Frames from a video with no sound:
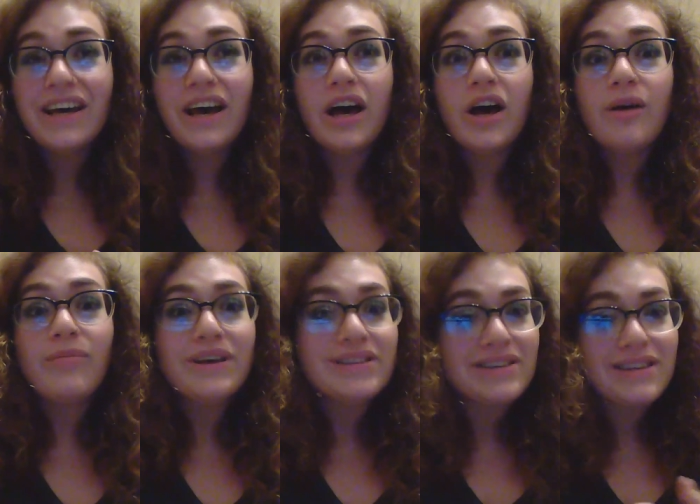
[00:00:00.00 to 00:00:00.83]

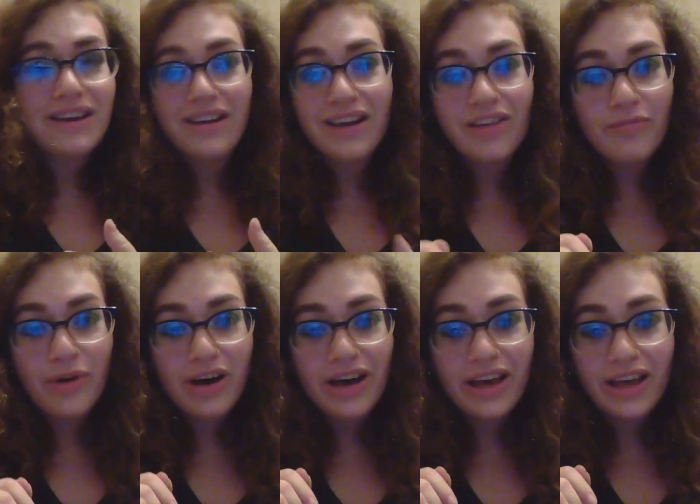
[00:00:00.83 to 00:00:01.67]
As I said, I'll leave
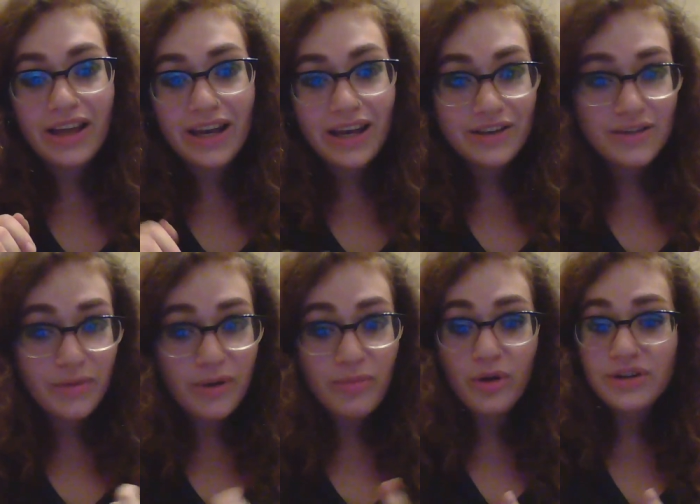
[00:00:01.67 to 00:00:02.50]
my link to
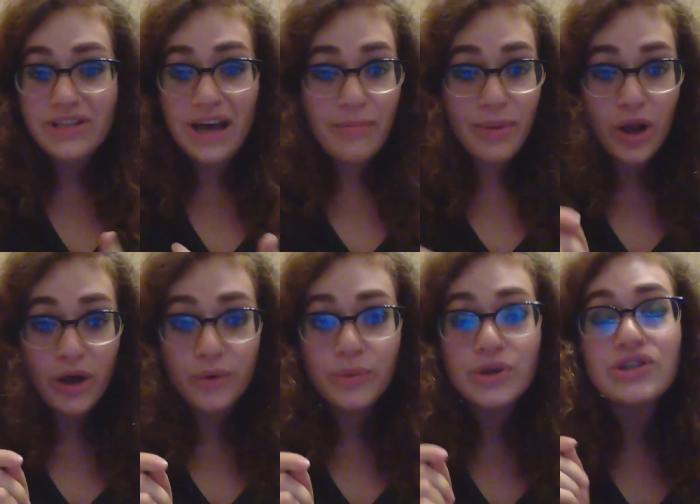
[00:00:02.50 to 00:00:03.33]
my blog down
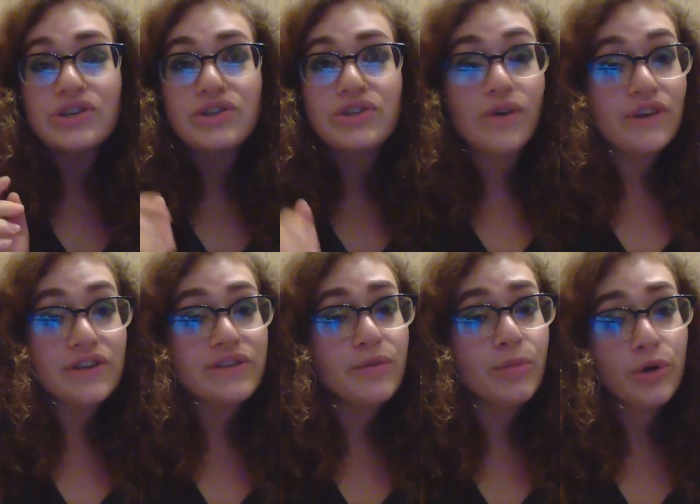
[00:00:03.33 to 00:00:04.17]
below, which is
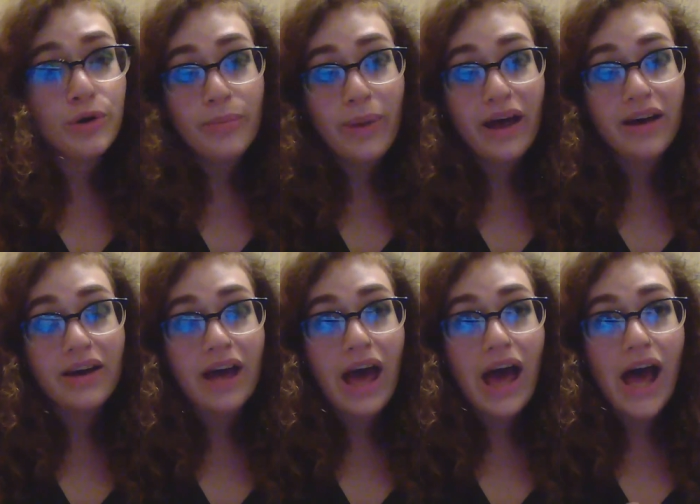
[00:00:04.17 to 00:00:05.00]

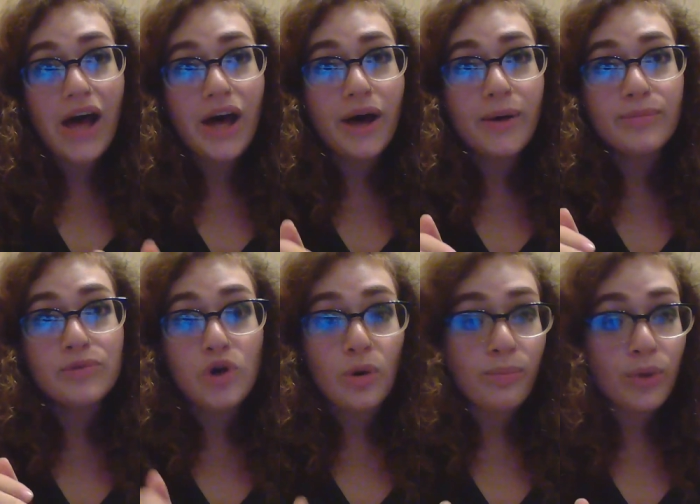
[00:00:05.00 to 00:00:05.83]

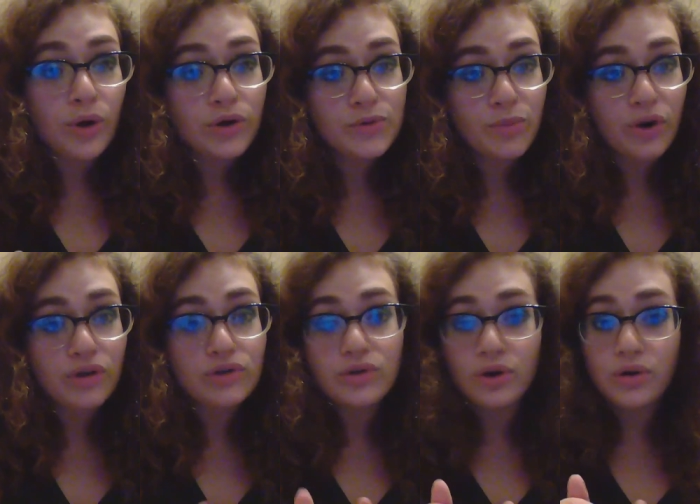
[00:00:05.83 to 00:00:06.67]

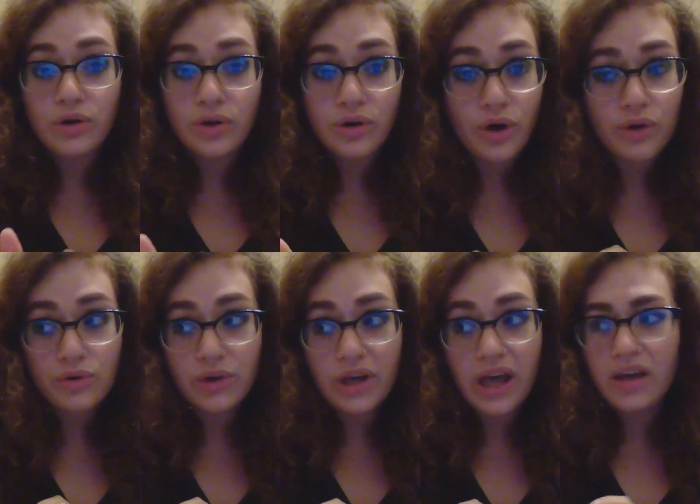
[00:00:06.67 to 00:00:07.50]

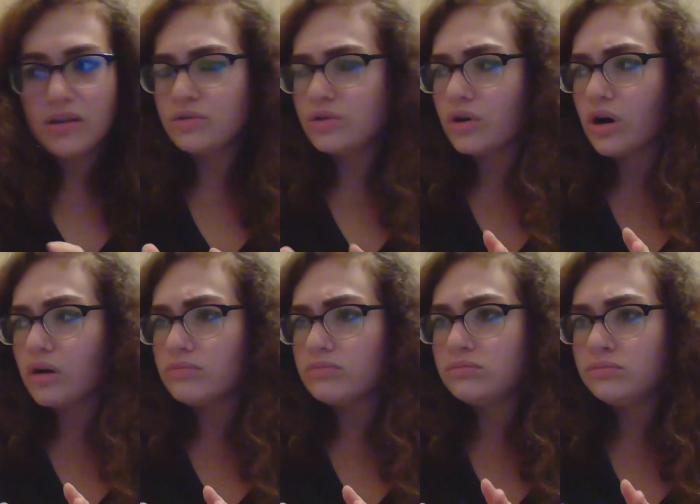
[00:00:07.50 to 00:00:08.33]
sophiesthemoonandback.blogspot.co.uk or
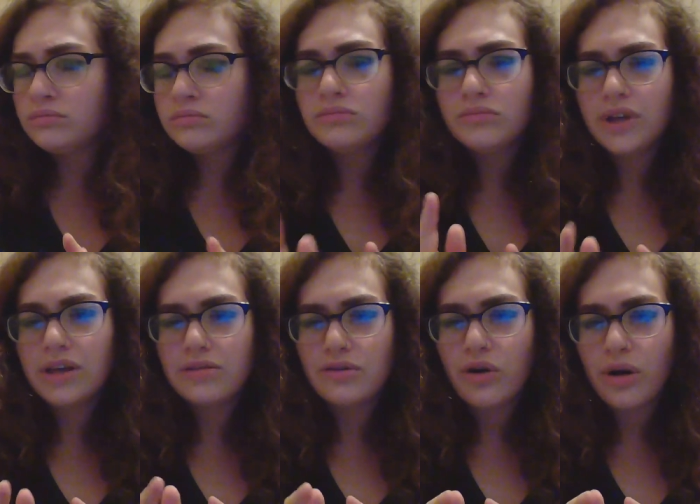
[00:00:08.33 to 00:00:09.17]
.com. I think
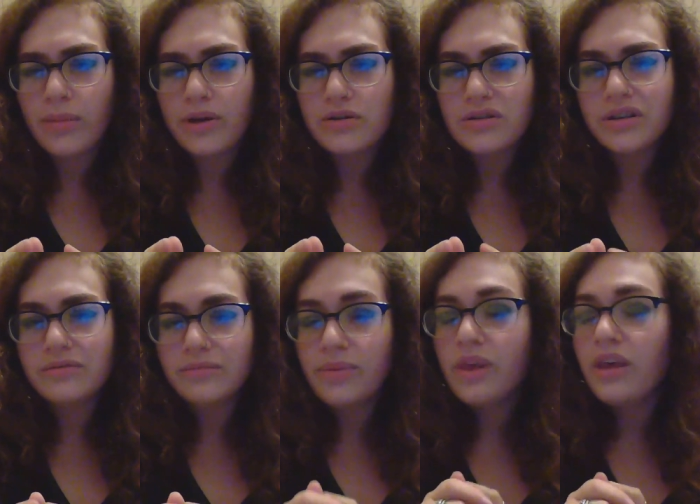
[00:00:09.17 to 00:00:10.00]
it's .com actually.
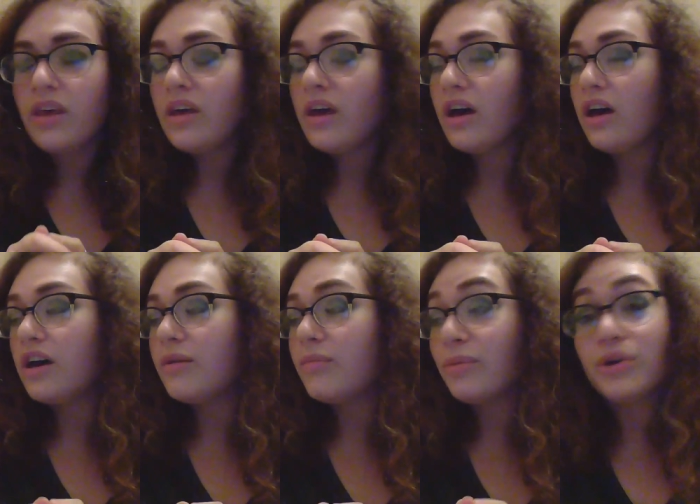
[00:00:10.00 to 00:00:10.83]

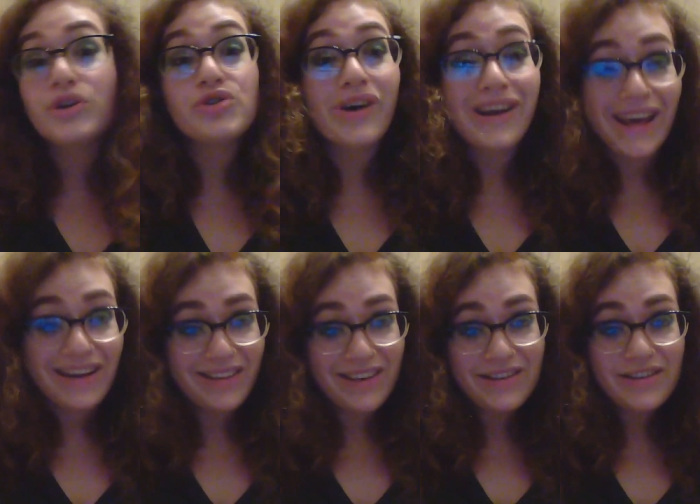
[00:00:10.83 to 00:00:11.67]
I'm going to try and
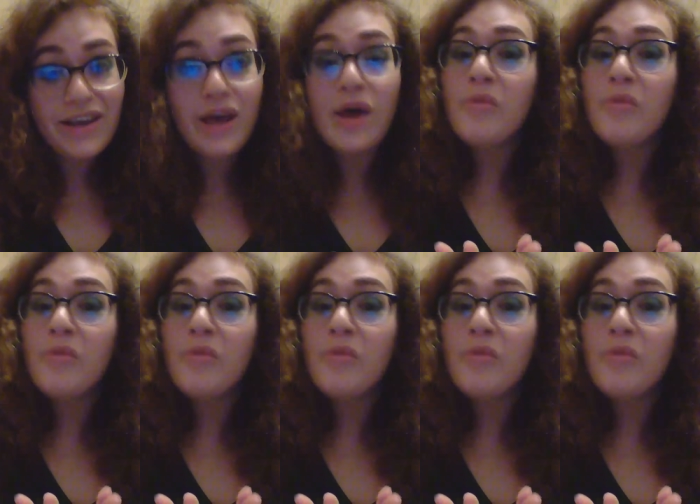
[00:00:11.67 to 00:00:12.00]
edit this.